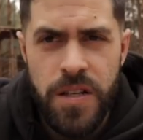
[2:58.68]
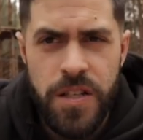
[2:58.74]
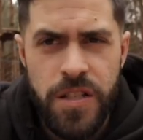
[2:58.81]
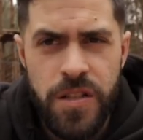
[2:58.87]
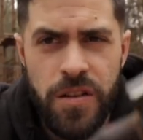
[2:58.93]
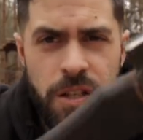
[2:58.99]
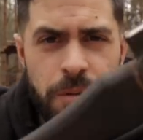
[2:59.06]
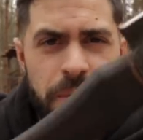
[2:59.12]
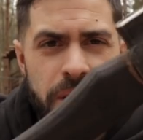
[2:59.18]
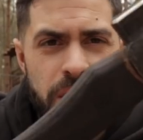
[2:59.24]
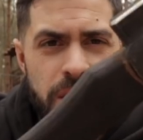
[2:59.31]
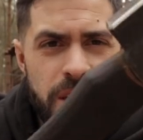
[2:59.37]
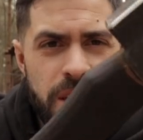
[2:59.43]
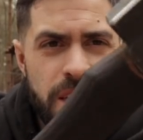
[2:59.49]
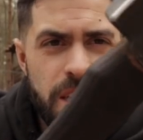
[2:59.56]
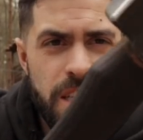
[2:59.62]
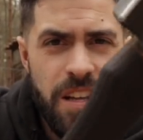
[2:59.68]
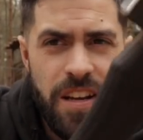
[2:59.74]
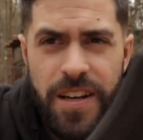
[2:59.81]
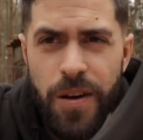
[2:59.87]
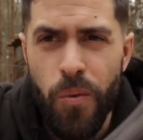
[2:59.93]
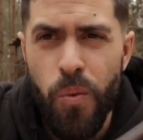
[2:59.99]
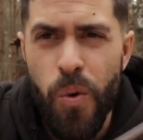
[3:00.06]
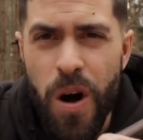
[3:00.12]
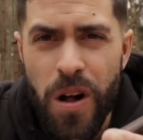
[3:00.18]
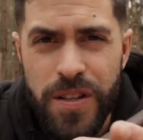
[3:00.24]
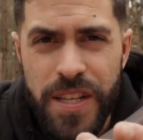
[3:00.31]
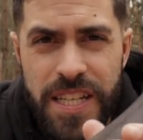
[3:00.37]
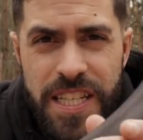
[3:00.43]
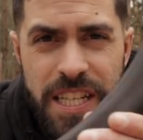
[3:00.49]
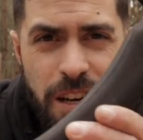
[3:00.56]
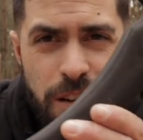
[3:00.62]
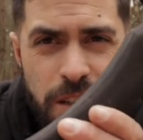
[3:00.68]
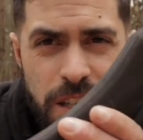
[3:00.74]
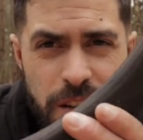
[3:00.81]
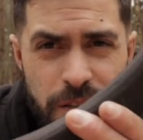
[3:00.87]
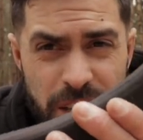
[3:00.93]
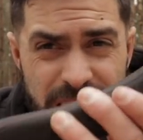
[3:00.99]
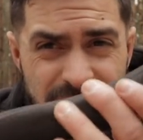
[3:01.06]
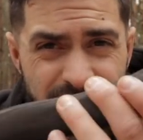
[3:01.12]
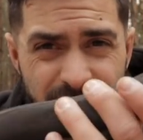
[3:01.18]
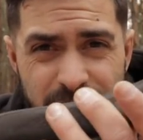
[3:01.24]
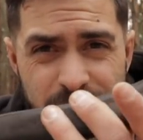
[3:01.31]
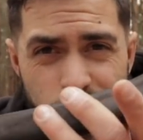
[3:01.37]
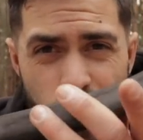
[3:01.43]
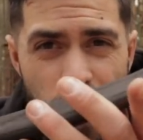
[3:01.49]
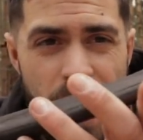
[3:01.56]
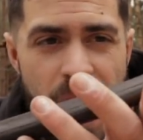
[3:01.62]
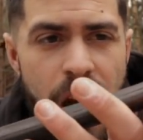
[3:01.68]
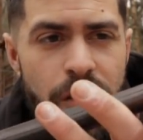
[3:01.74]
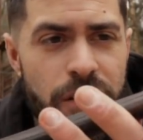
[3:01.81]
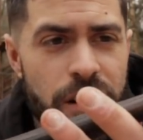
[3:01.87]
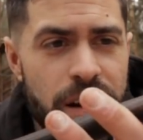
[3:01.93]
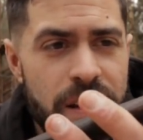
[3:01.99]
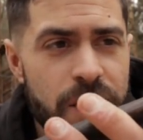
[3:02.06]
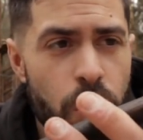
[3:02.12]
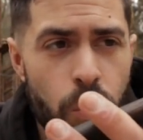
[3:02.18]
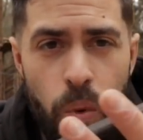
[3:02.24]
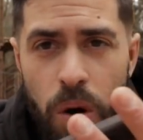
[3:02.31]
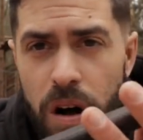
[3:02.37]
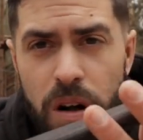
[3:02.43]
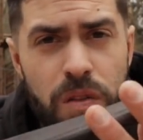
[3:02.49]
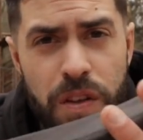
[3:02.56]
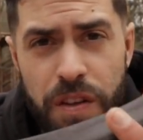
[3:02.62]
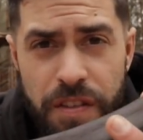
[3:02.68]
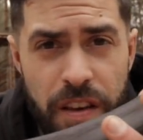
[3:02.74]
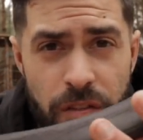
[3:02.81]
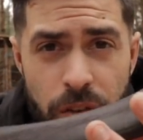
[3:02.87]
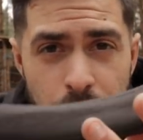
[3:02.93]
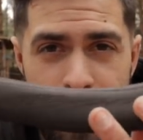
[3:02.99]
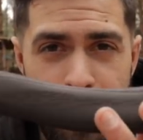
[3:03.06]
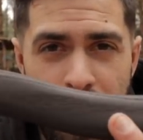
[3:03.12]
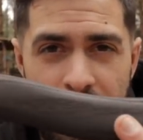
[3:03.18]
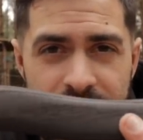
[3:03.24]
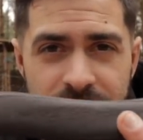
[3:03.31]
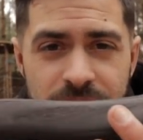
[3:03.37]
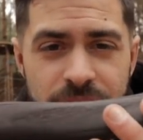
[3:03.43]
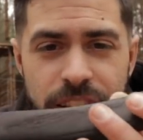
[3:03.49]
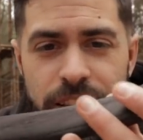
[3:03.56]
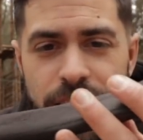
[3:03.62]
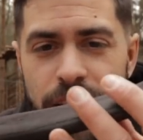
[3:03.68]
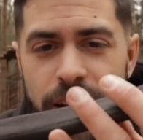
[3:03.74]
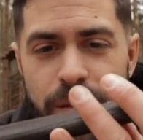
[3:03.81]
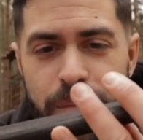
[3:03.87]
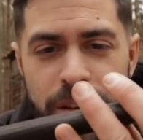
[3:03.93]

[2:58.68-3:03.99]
it's nice because this is like a world exclusive. It's the only one ever in the world that's ever been made because it's only